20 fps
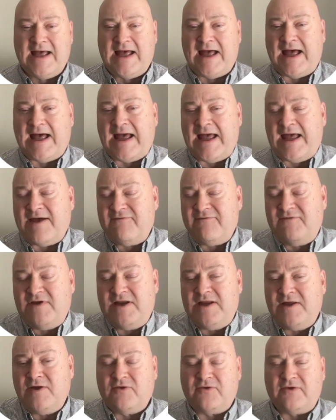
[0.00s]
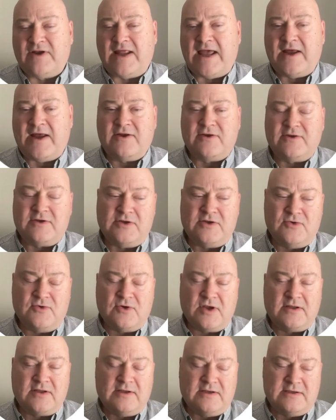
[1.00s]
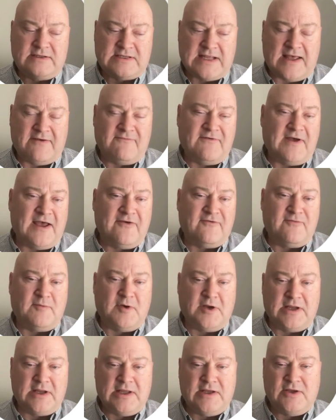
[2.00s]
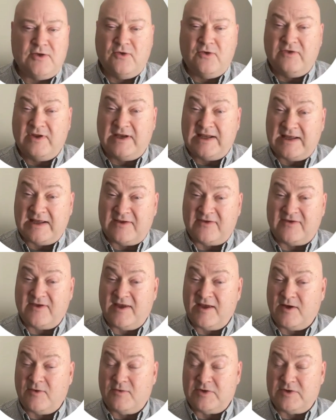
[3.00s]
I have videos on how to do time value of money using Excel,